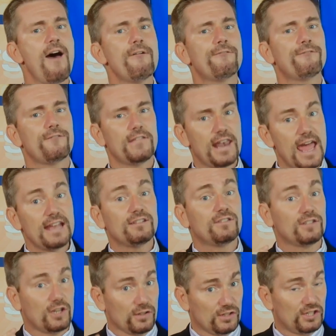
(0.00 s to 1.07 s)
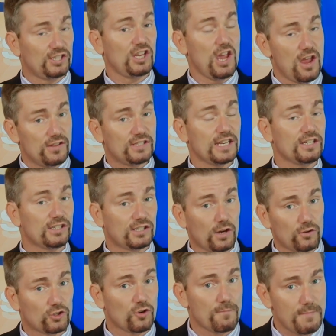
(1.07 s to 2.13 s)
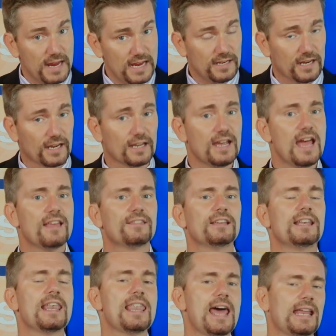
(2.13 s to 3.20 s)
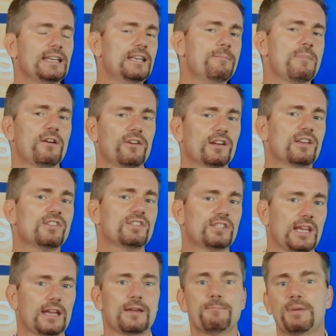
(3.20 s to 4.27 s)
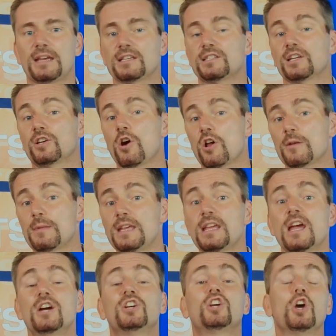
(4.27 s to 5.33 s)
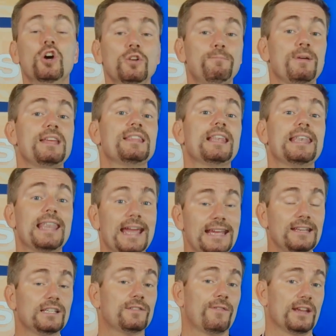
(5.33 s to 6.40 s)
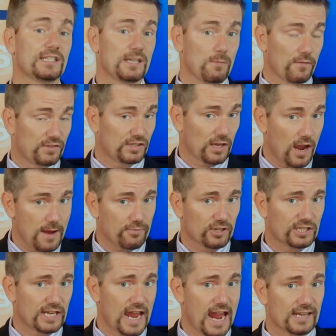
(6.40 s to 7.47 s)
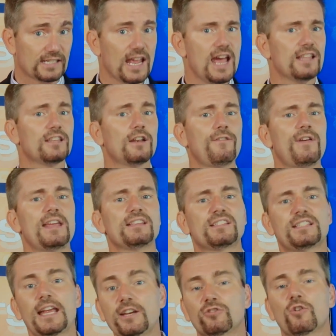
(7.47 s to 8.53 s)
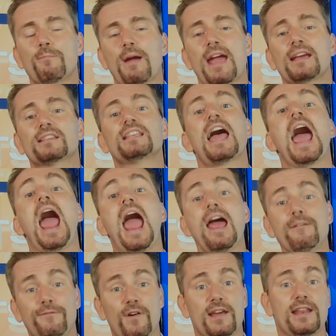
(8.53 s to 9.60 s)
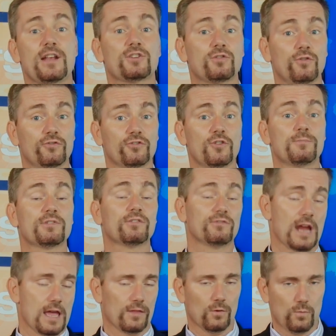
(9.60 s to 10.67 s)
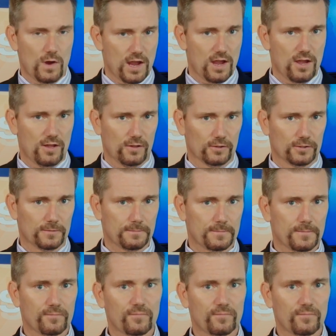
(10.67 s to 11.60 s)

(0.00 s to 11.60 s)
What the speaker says: have led concerns in social media that Latin America's second biggest economy could be the latest victim of cyber attacks that have hit central banks and financial groups around the world.